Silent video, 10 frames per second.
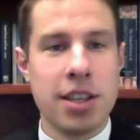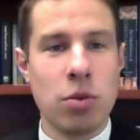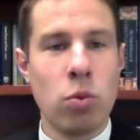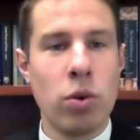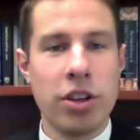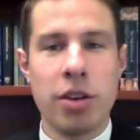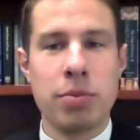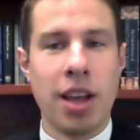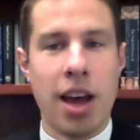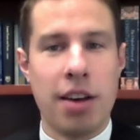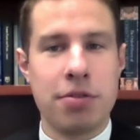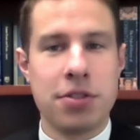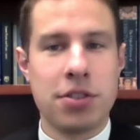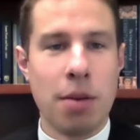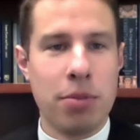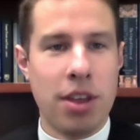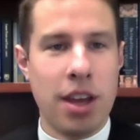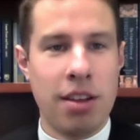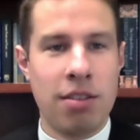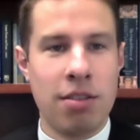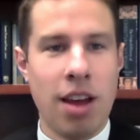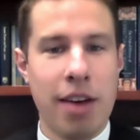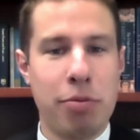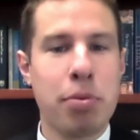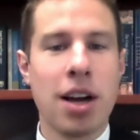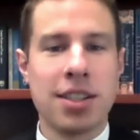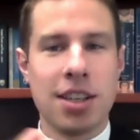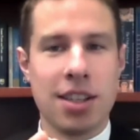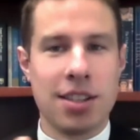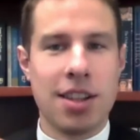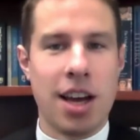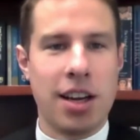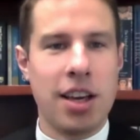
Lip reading: Did Williams have precedents that